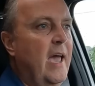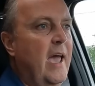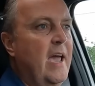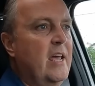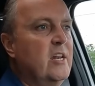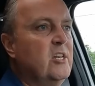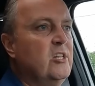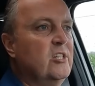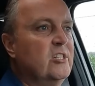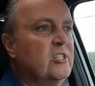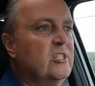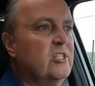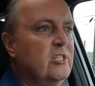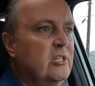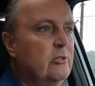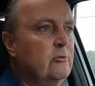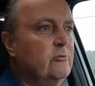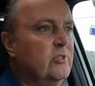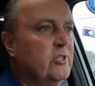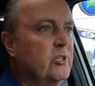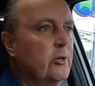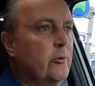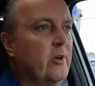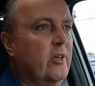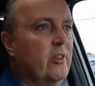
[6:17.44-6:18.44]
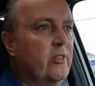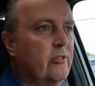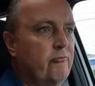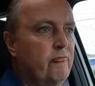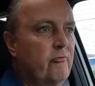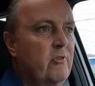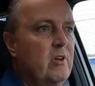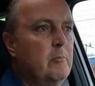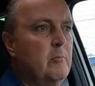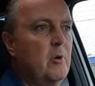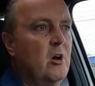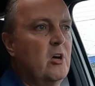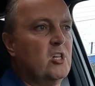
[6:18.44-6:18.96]
and you're still doing
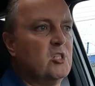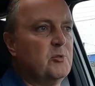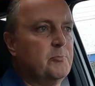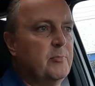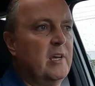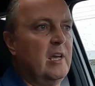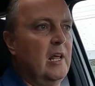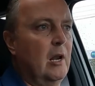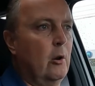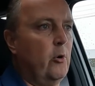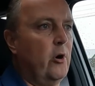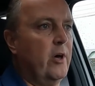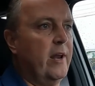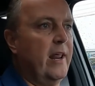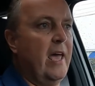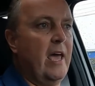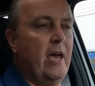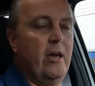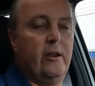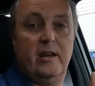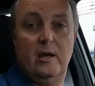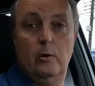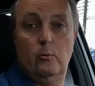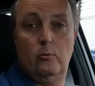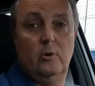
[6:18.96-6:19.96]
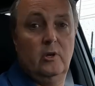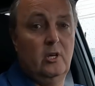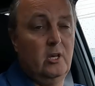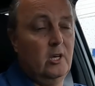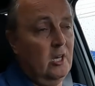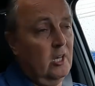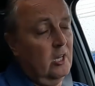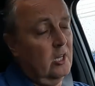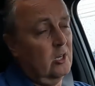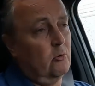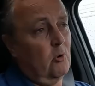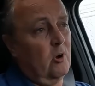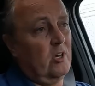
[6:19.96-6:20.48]
3 miles per kilowatt hour. Now,
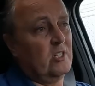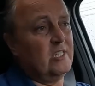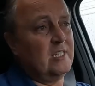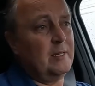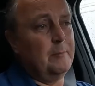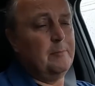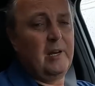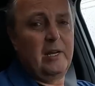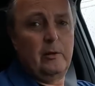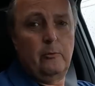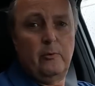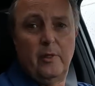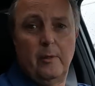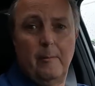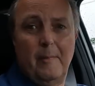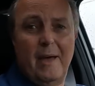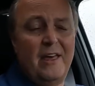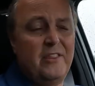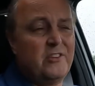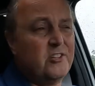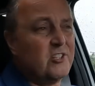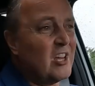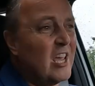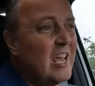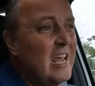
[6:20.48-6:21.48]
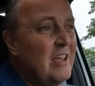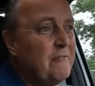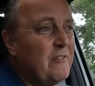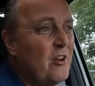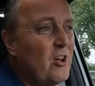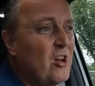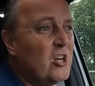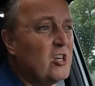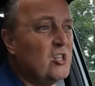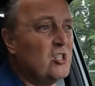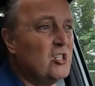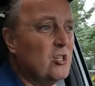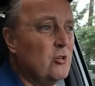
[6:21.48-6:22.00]
quite simply with the maths, even
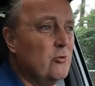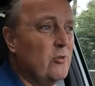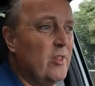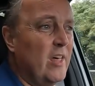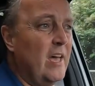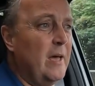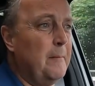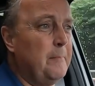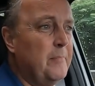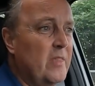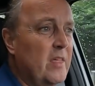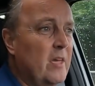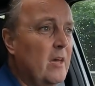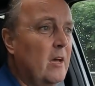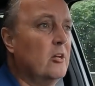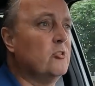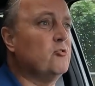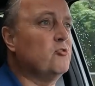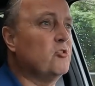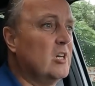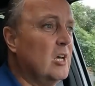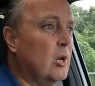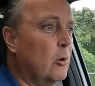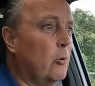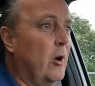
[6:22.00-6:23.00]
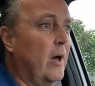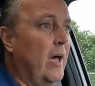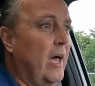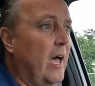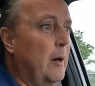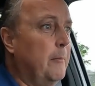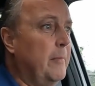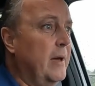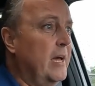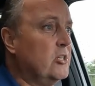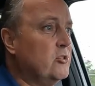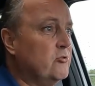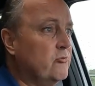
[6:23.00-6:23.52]
I can do that. 100 kilowatt
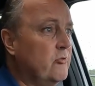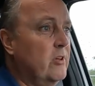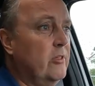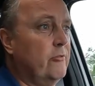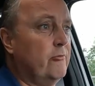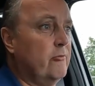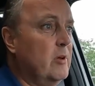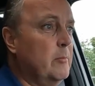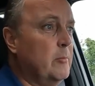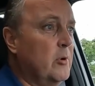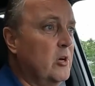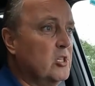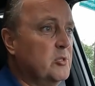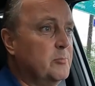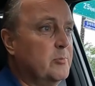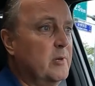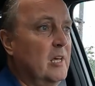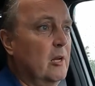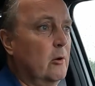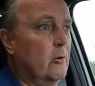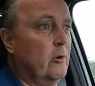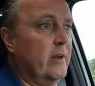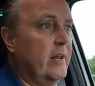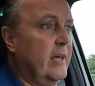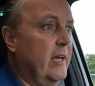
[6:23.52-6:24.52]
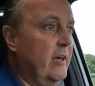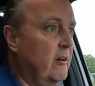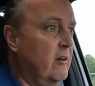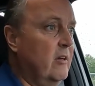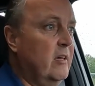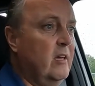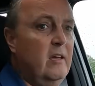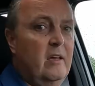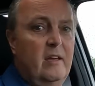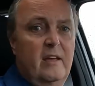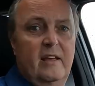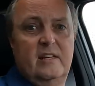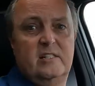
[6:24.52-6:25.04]
hour battery, 3 miles per kilowatt hour,
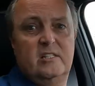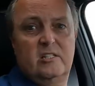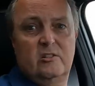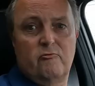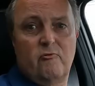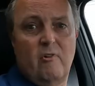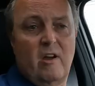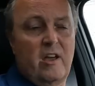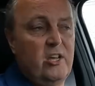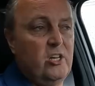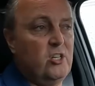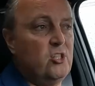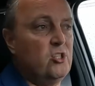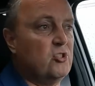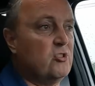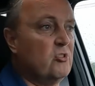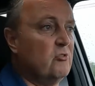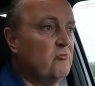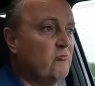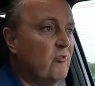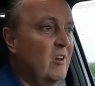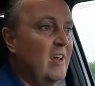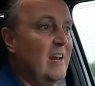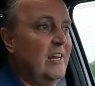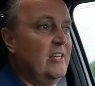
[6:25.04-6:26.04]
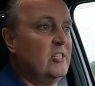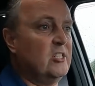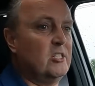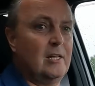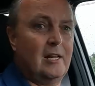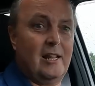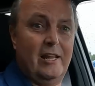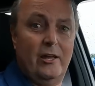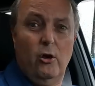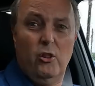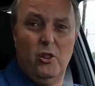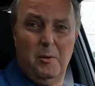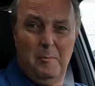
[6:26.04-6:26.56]
that's a range
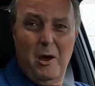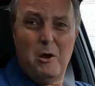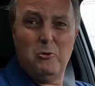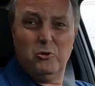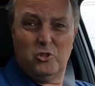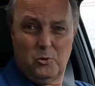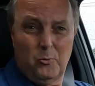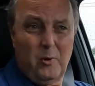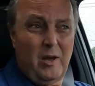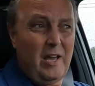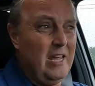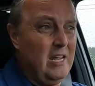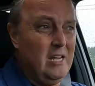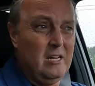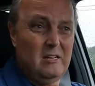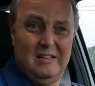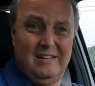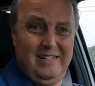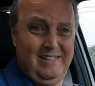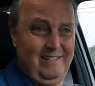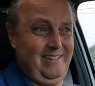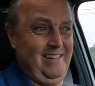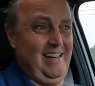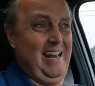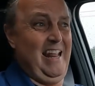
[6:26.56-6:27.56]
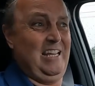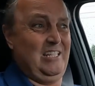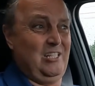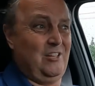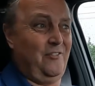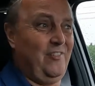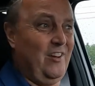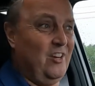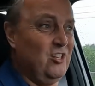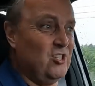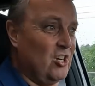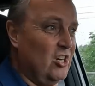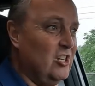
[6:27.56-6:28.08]
realistically on the motorway, less
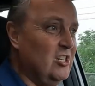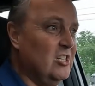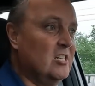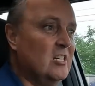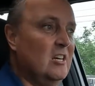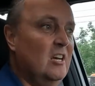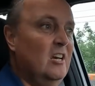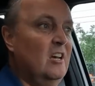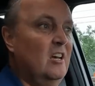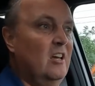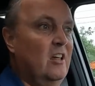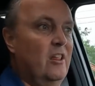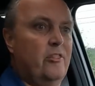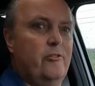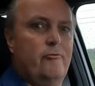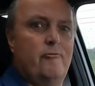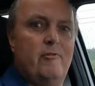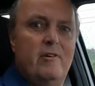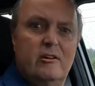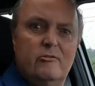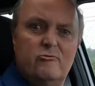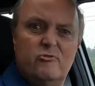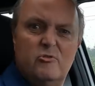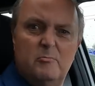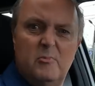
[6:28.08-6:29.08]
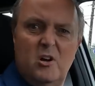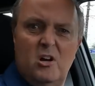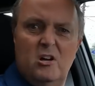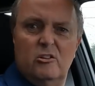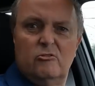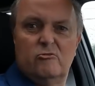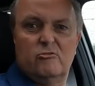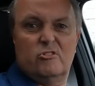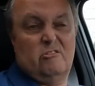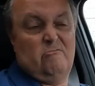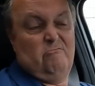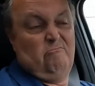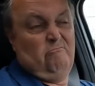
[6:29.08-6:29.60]
efficient, 300
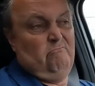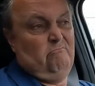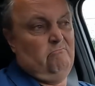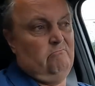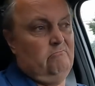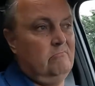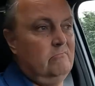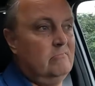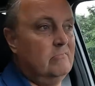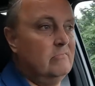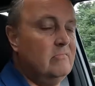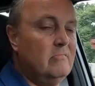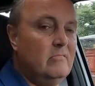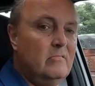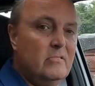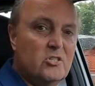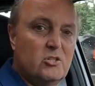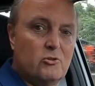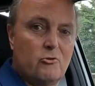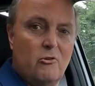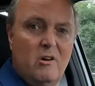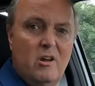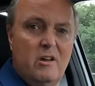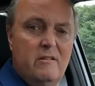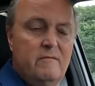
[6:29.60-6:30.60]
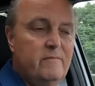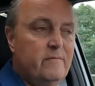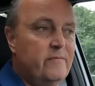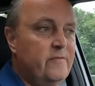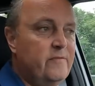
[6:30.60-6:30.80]
miles. It's alright,